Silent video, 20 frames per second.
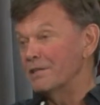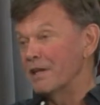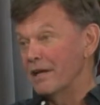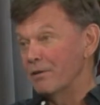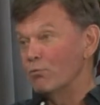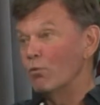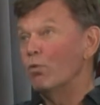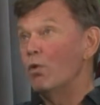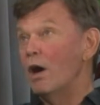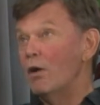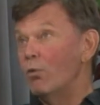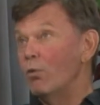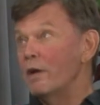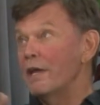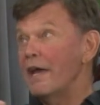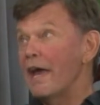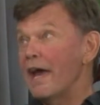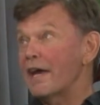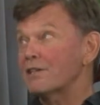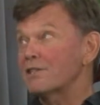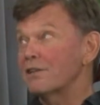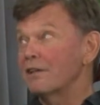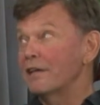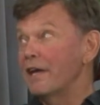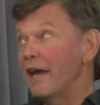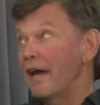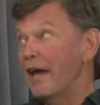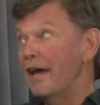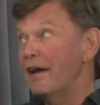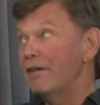And what we actually
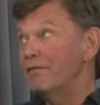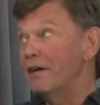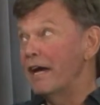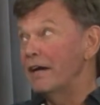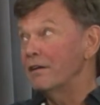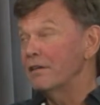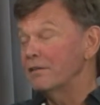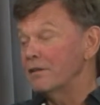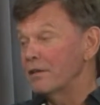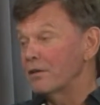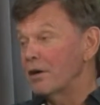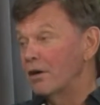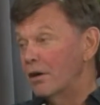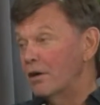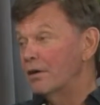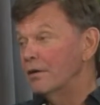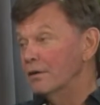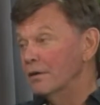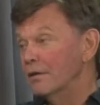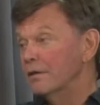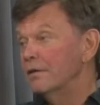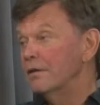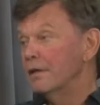have out at the garden